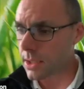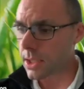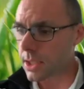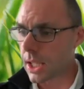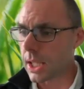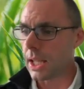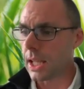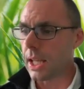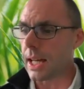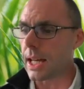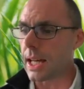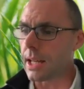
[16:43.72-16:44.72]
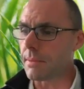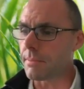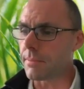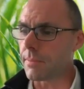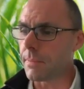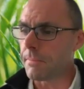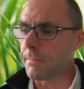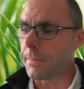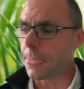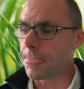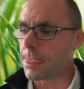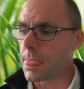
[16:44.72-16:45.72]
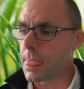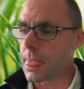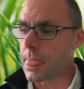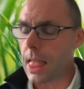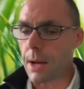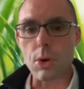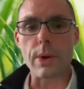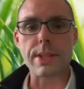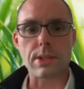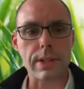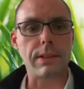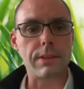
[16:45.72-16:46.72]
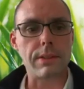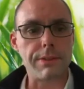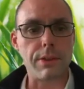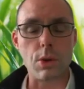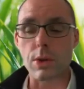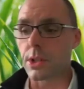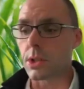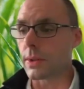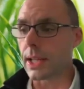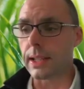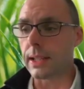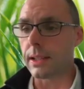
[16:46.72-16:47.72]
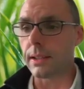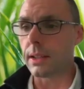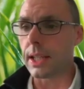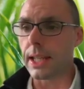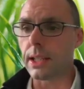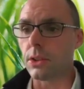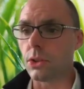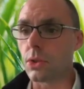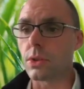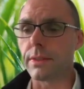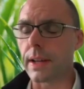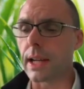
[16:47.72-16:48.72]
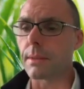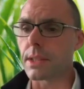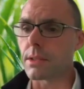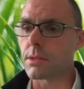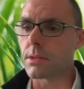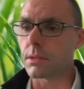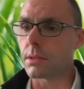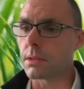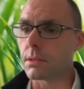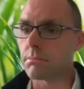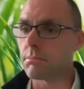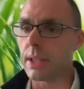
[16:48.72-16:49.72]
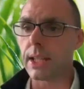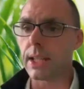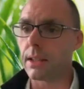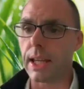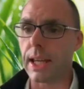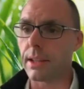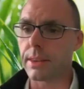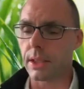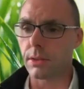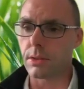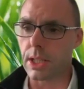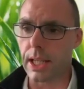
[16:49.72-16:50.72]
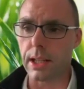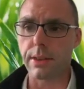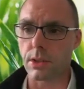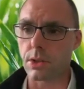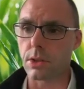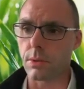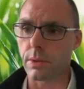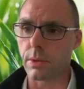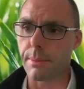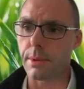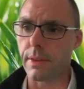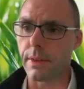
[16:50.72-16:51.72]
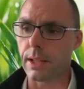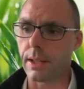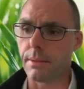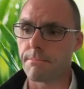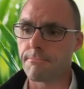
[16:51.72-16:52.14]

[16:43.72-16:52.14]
And um, I'm always looking forward to any new developments or anything to do with Happy Valley.